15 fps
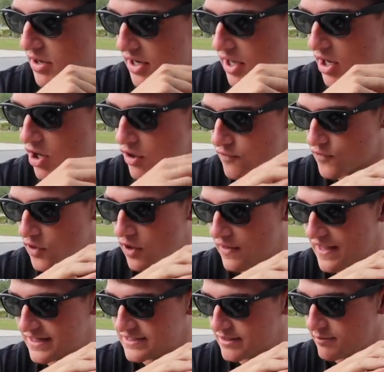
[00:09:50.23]
But uh, overall,
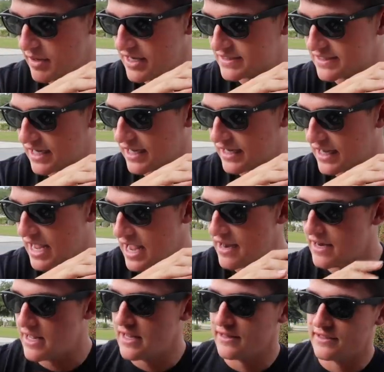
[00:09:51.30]
that is the baits that I got.
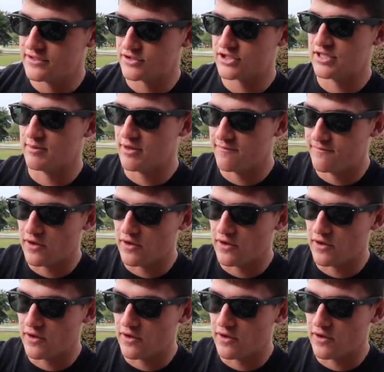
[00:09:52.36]
These are some of the